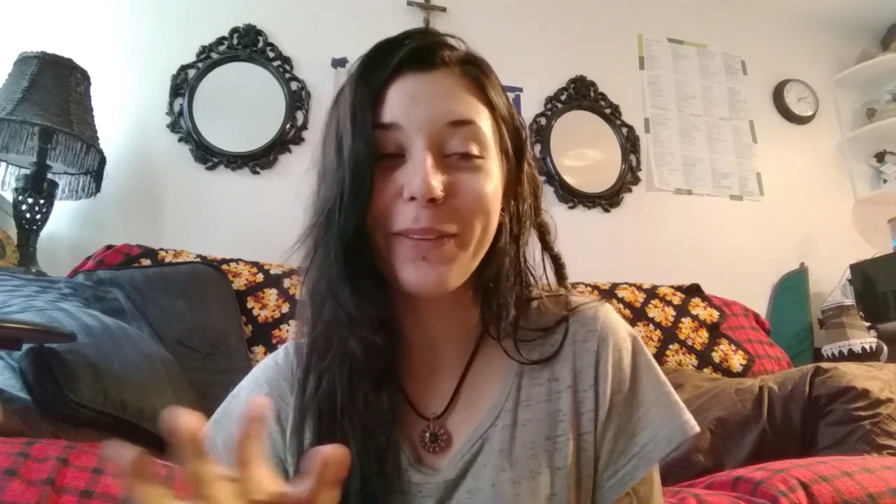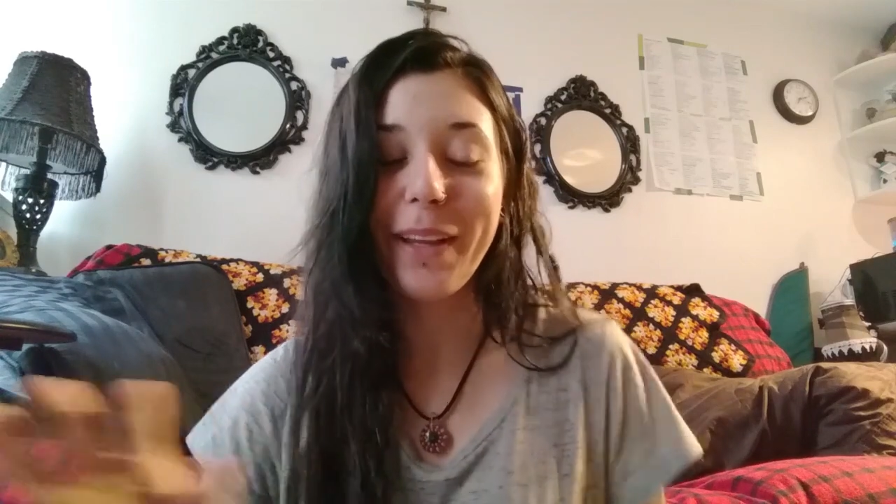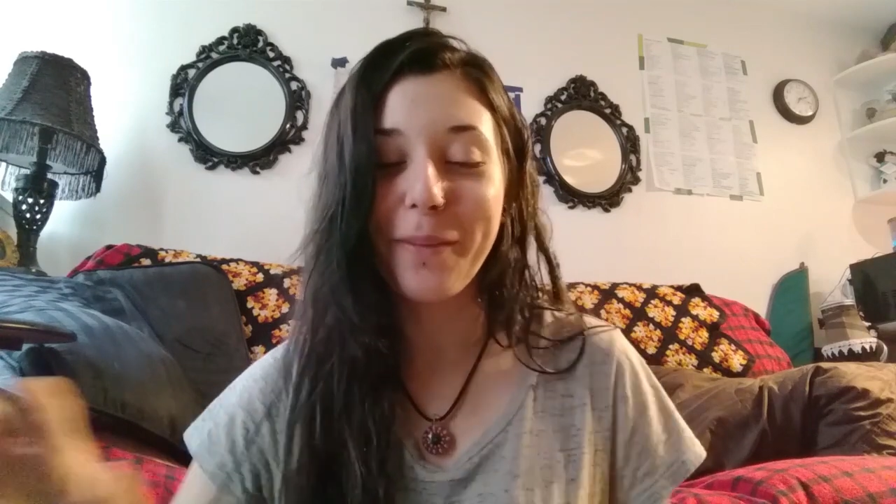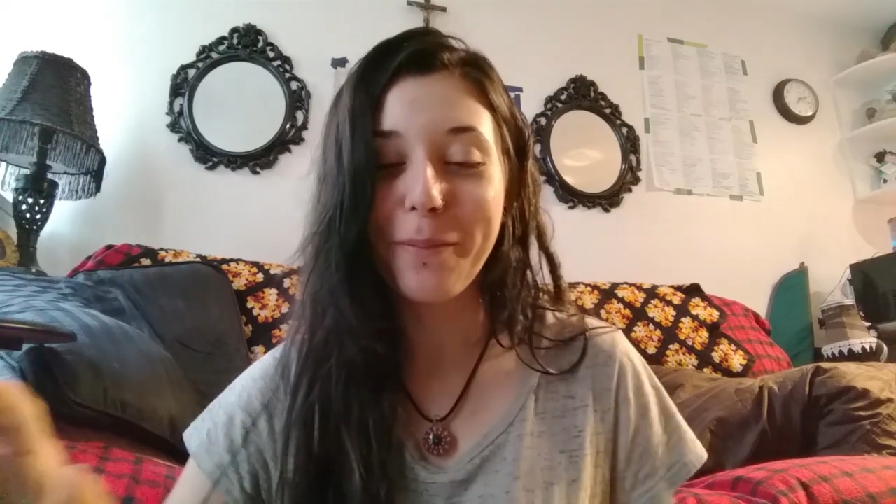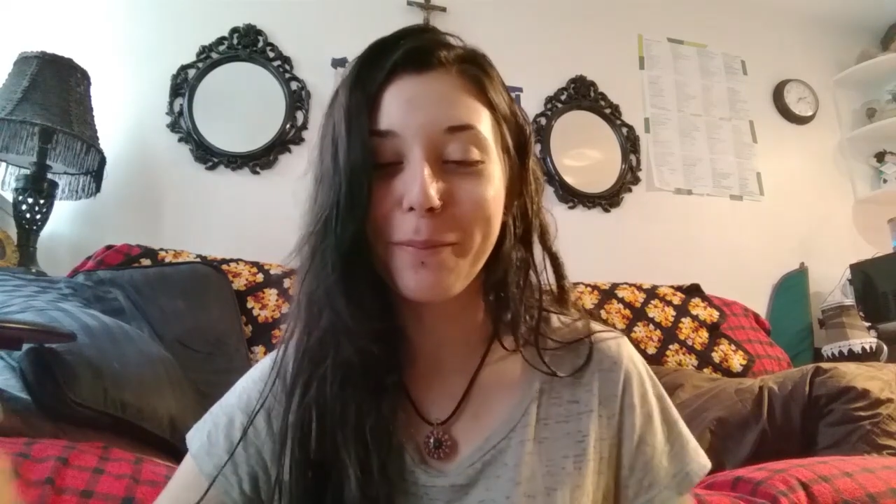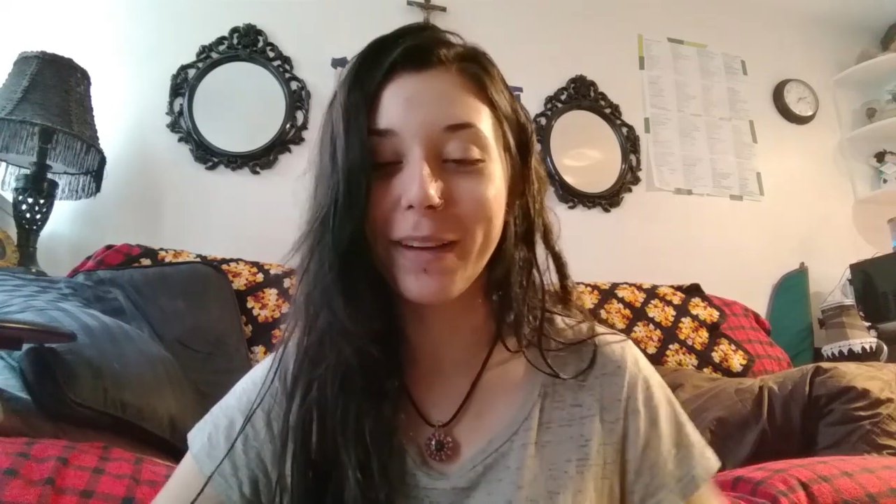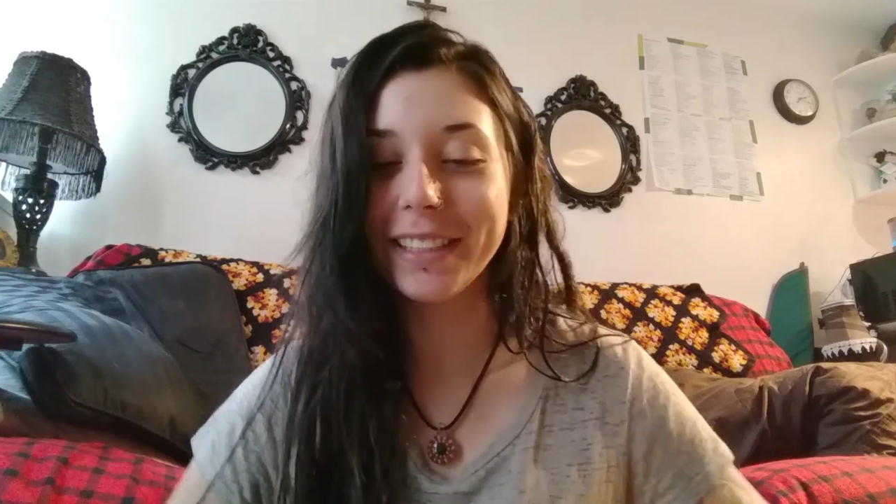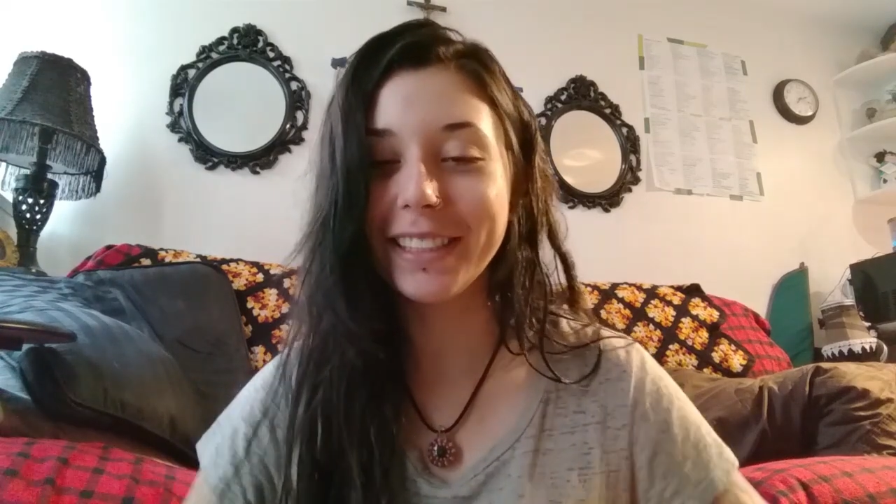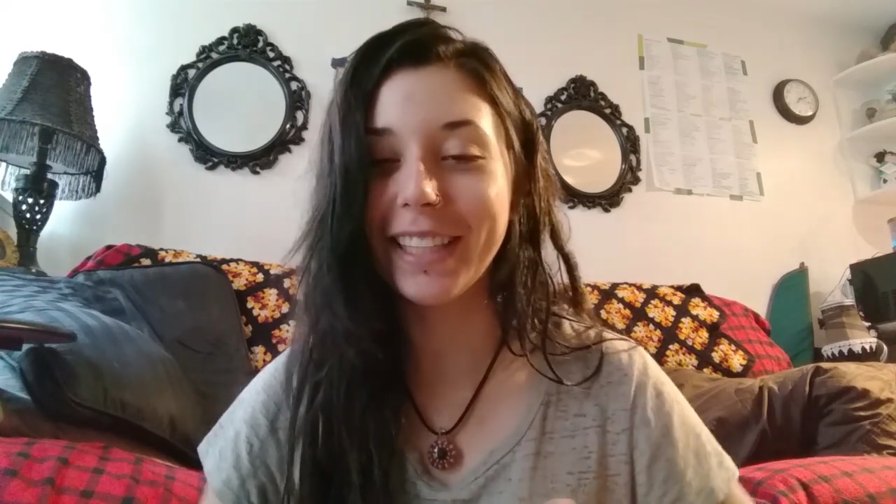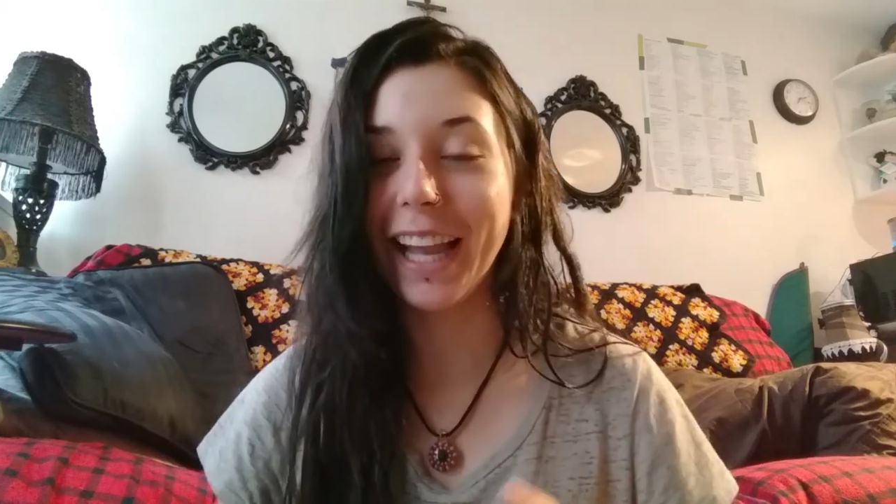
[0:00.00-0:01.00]
me
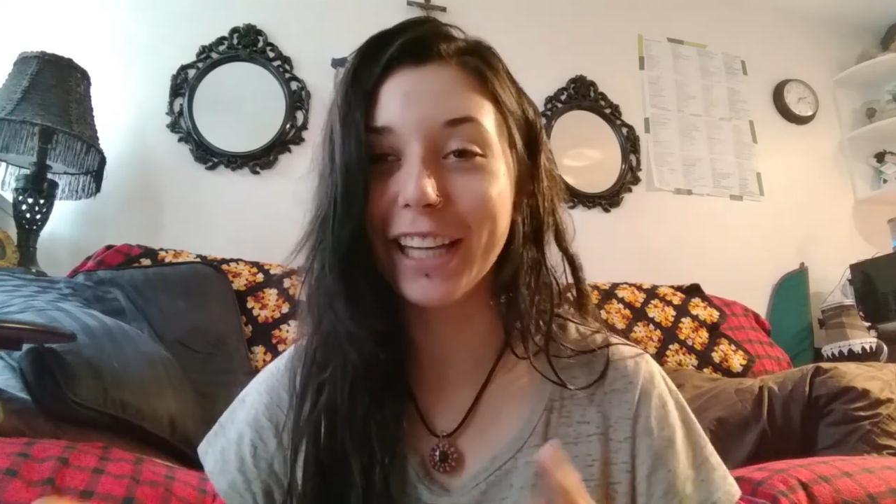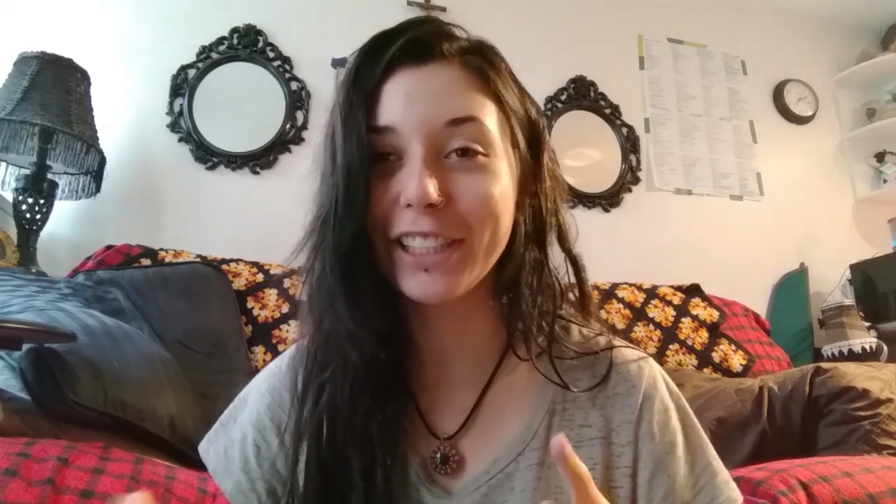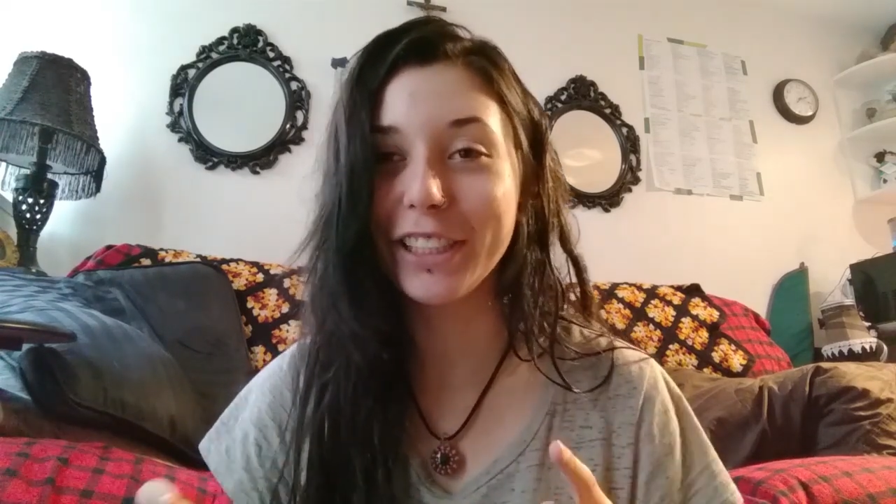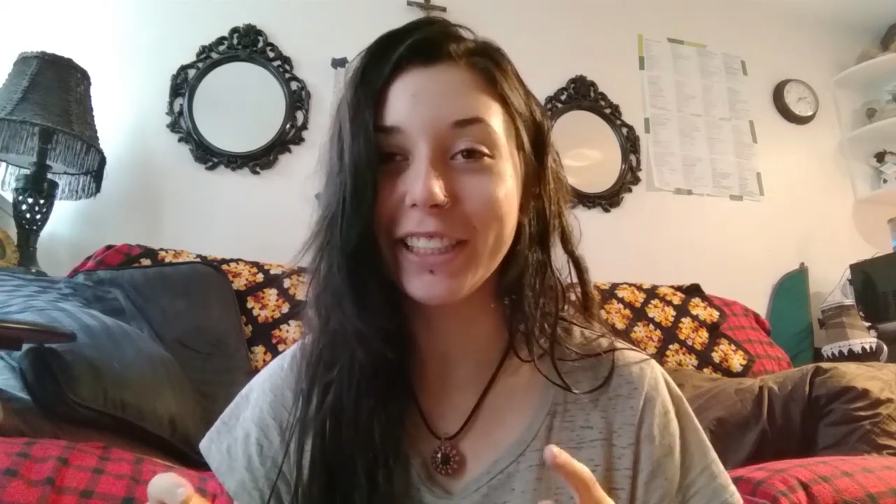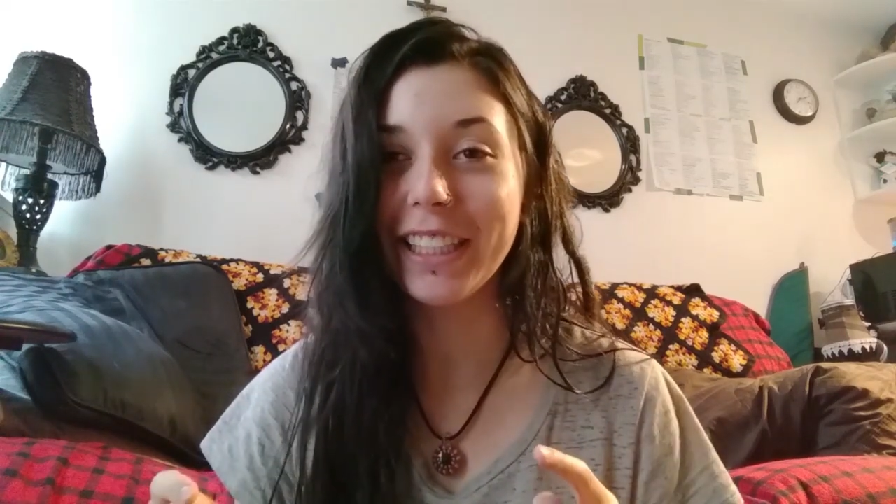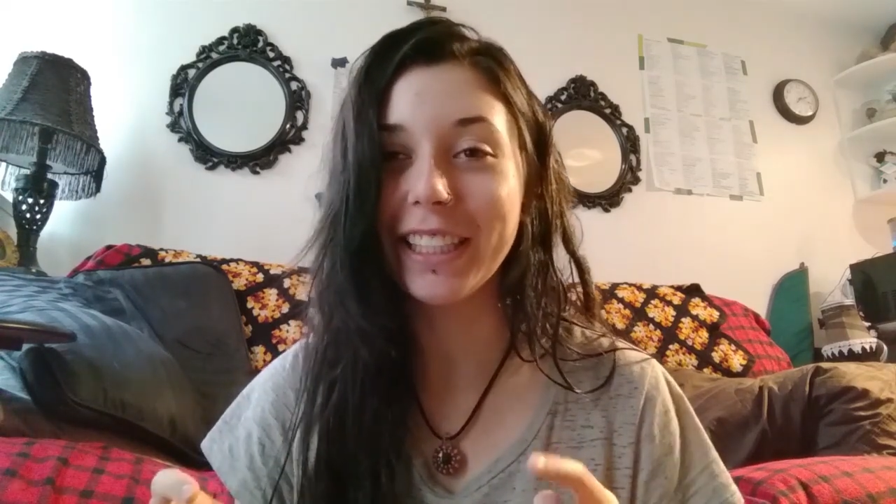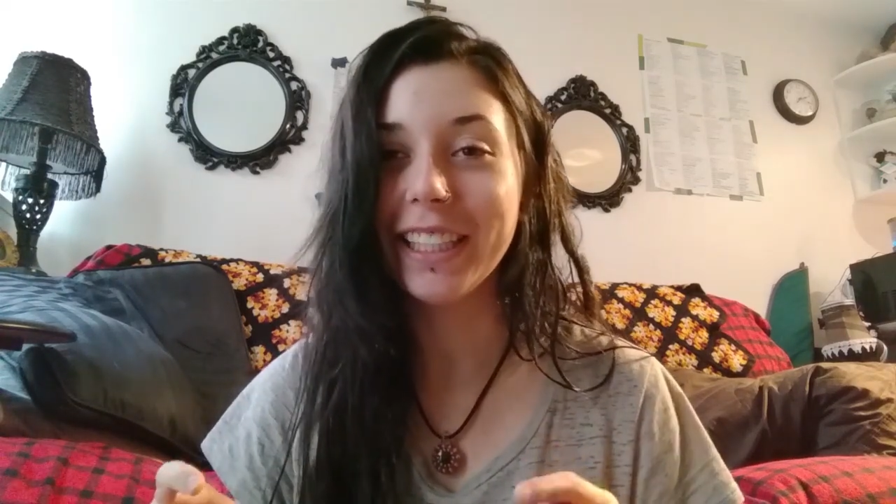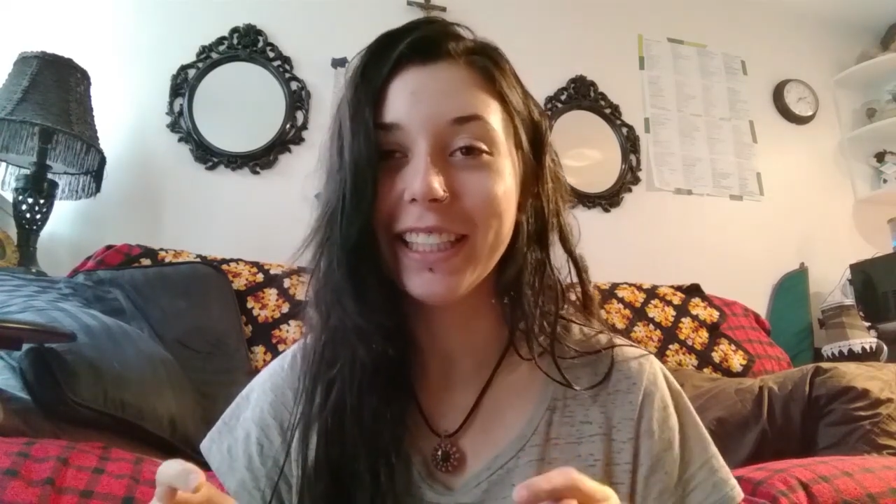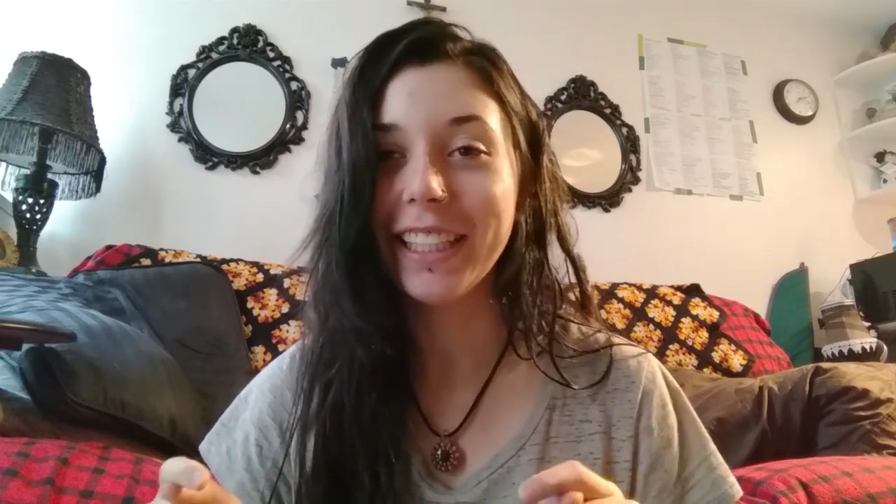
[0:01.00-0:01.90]
months to actually